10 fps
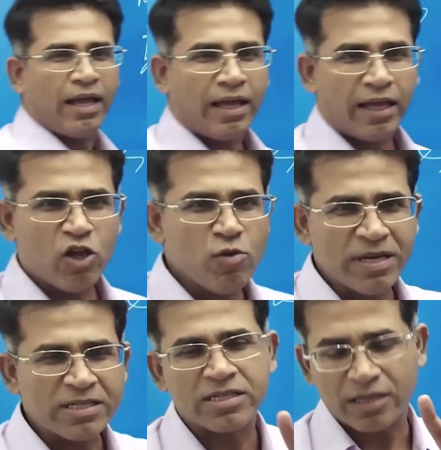you
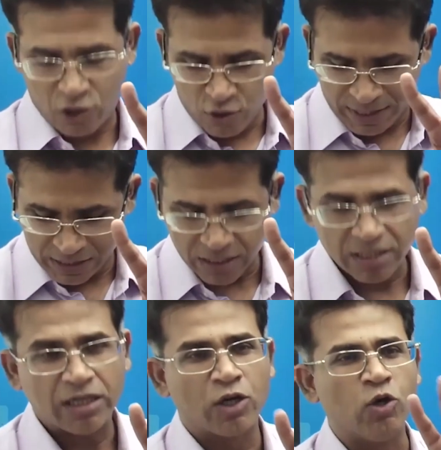must, you must
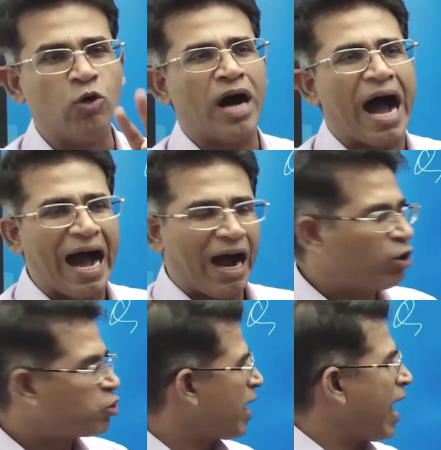know how
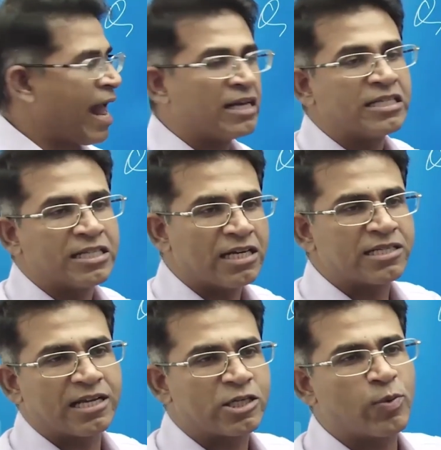to answer
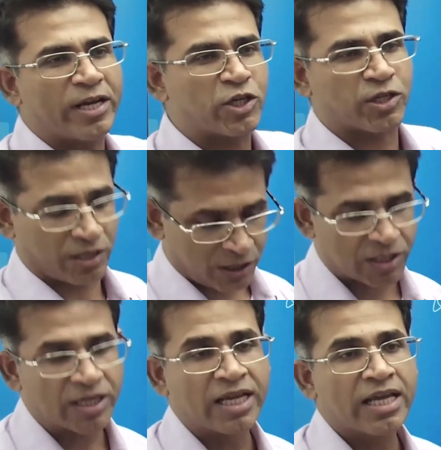such questions